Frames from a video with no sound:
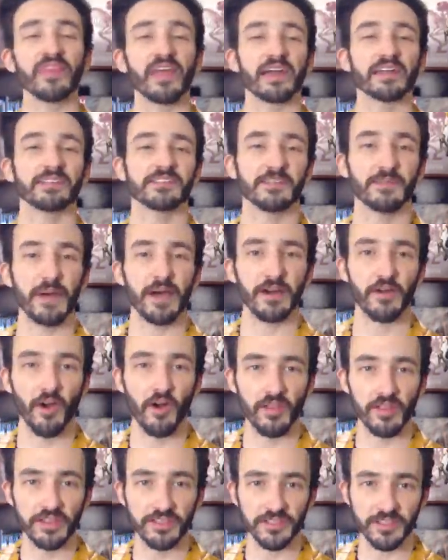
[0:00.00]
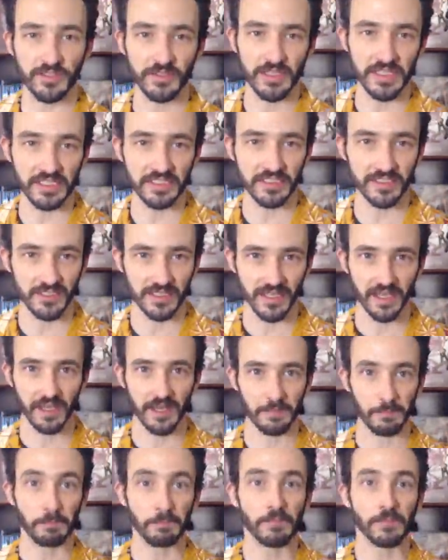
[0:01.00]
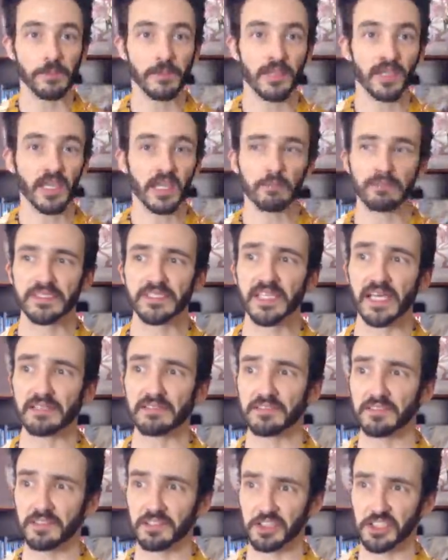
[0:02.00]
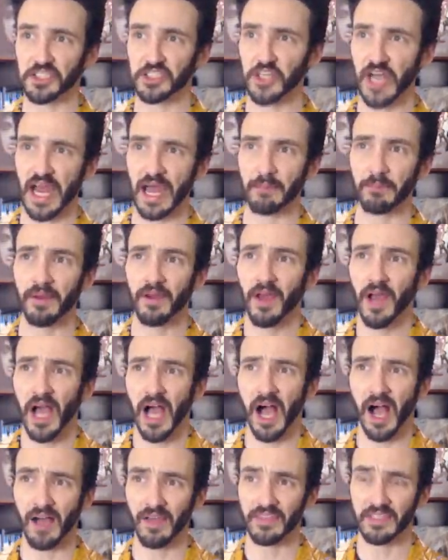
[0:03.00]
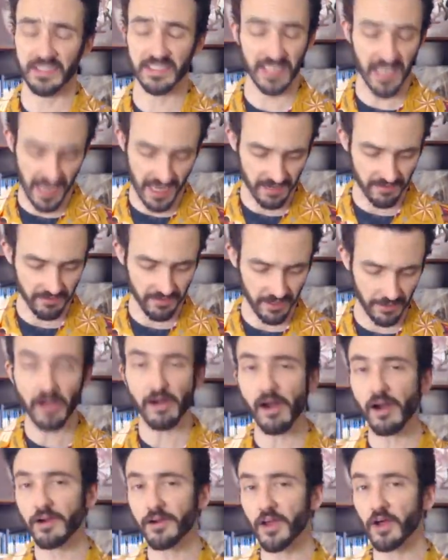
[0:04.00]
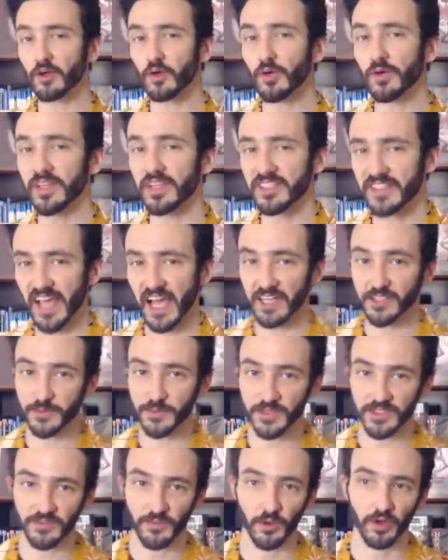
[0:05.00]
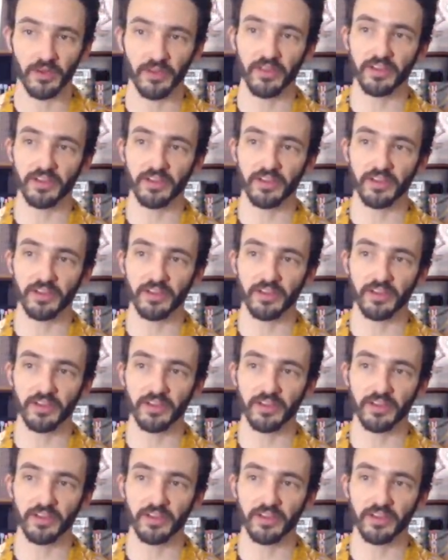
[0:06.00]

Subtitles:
That is about all that's unique to the gun, besides the strap on the side of it. There are no cool attachments for it.